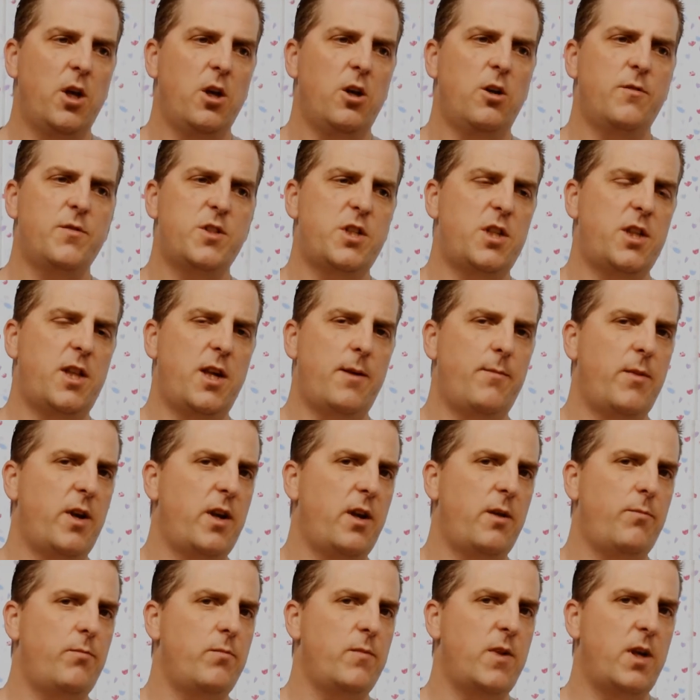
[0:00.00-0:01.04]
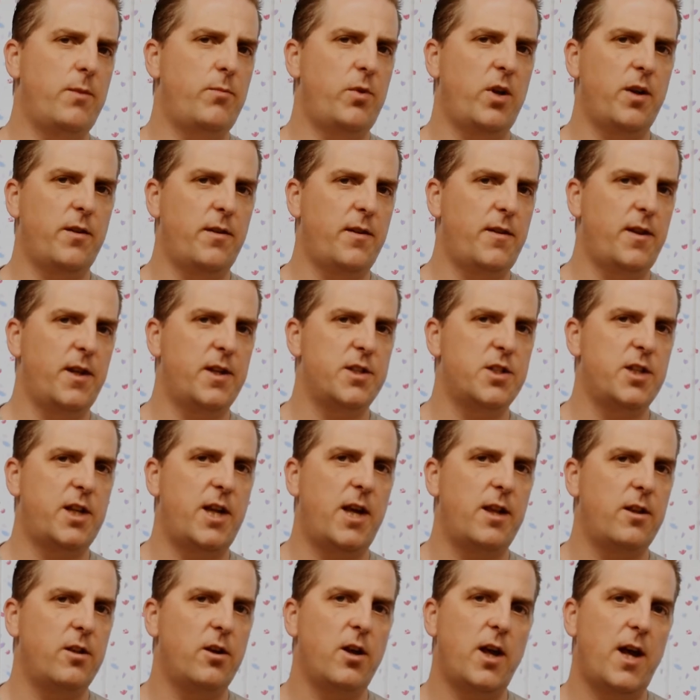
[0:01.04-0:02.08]
Obviously, there may be other things
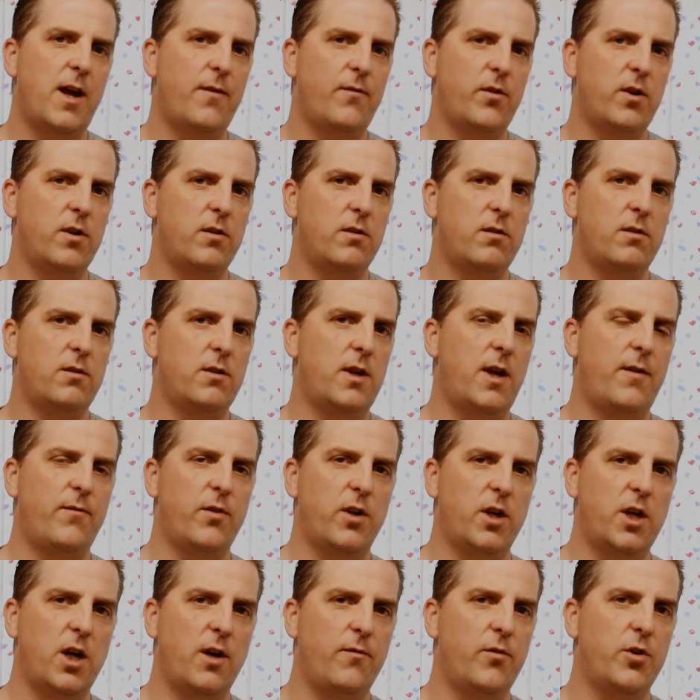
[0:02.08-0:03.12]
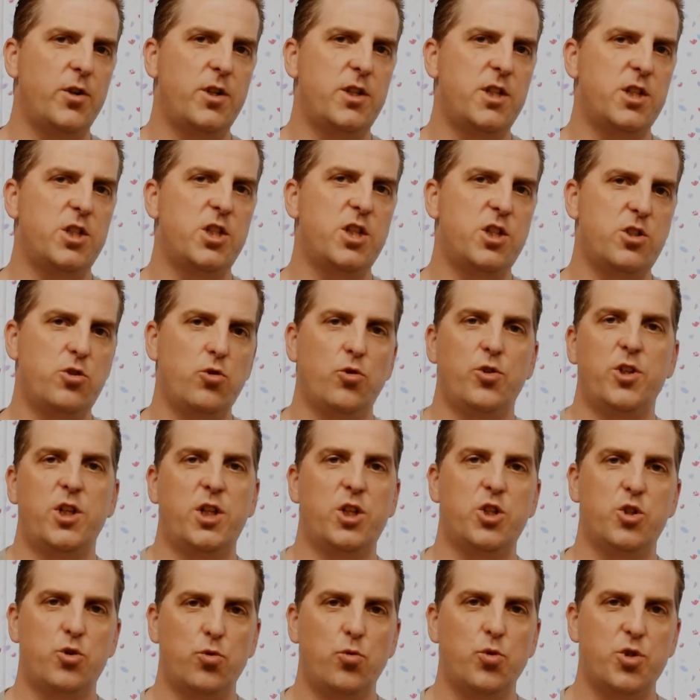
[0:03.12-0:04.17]
again that I haven't covered. This is not an
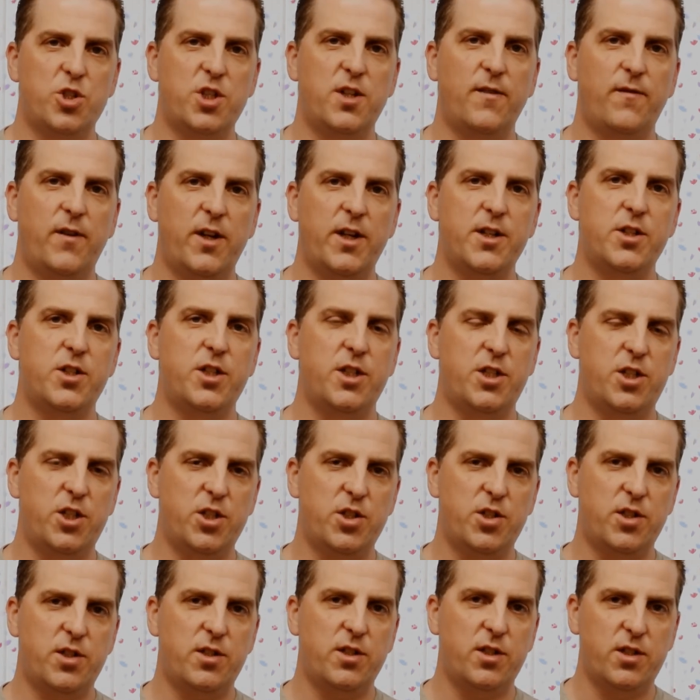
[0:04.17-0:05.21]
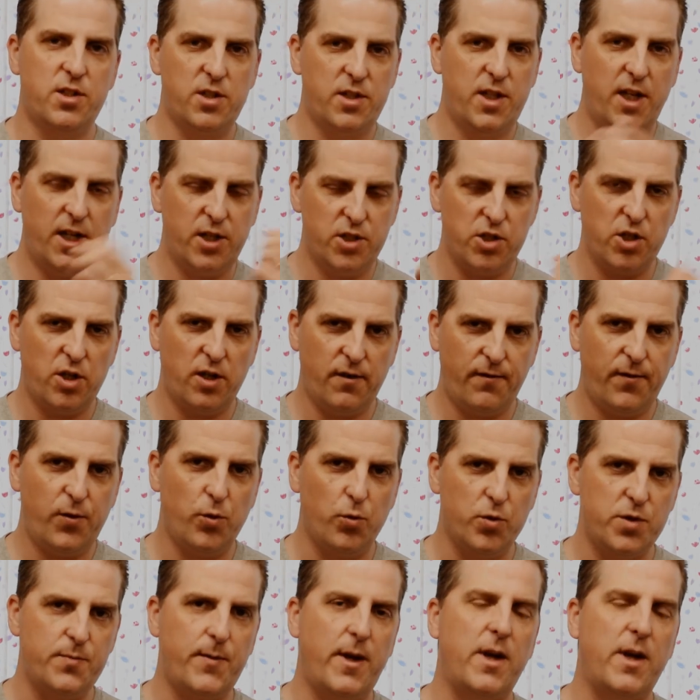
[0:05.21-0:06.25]
exhaustive list. This is the things that I've
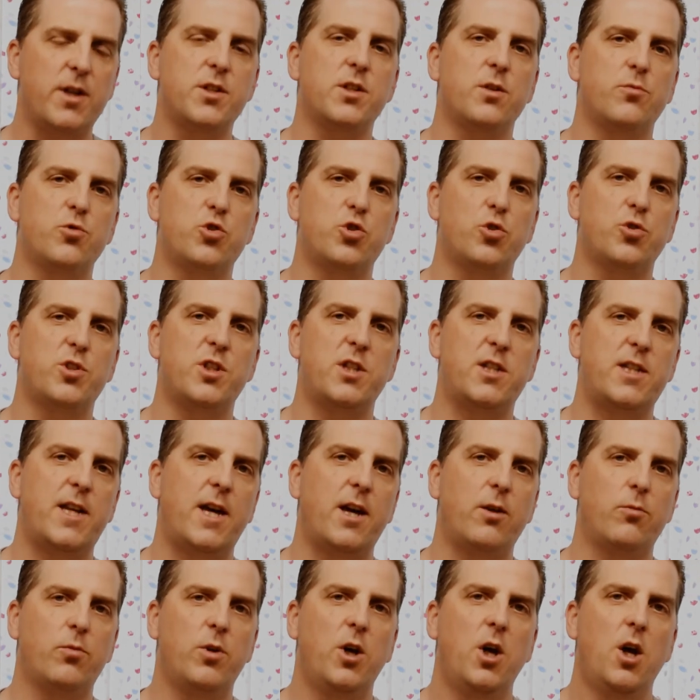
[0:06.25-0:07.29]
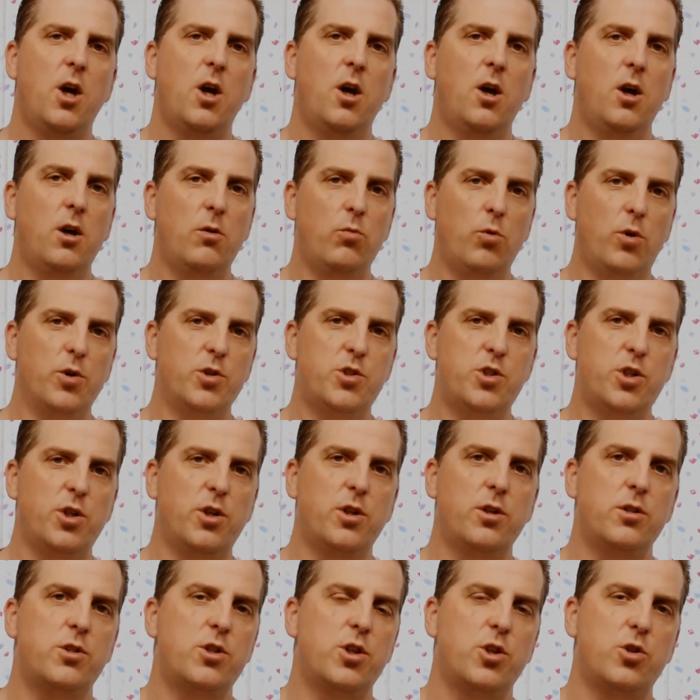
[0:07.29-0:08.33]
thought about as I was jotting down what
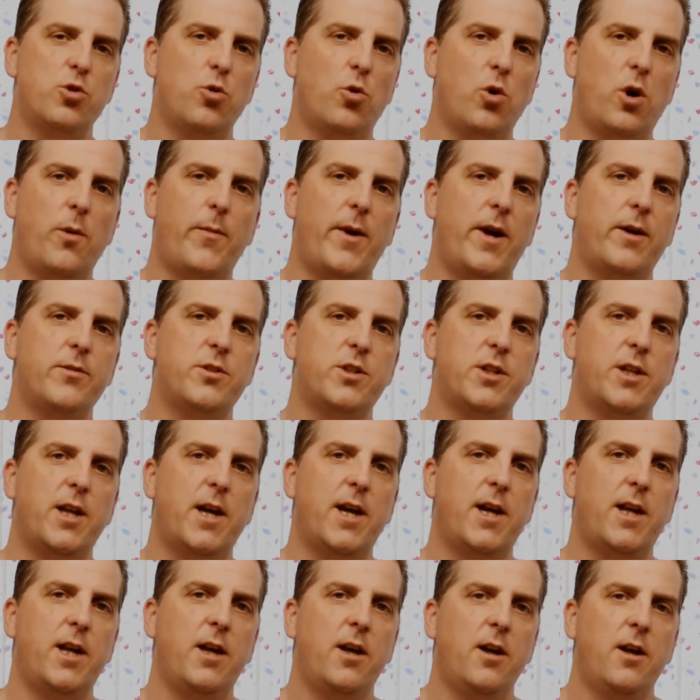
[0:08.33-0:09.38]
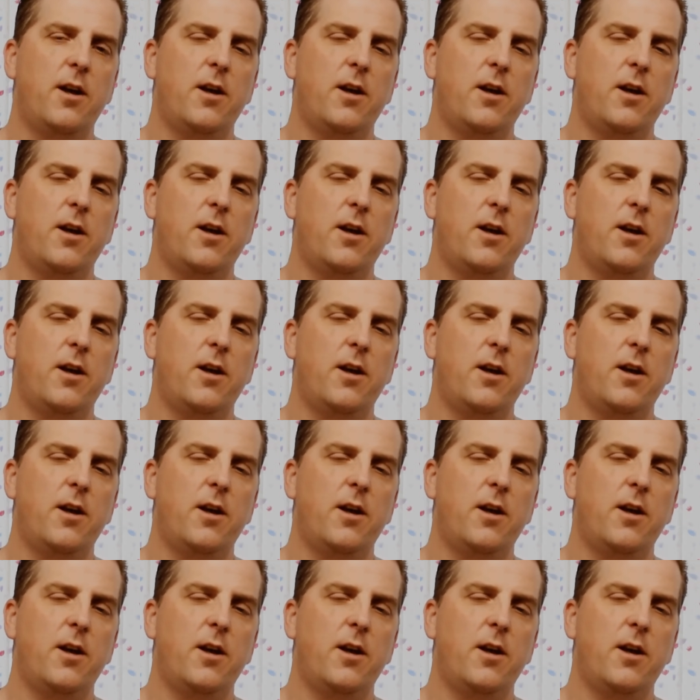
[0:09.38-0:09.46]
to talk about today.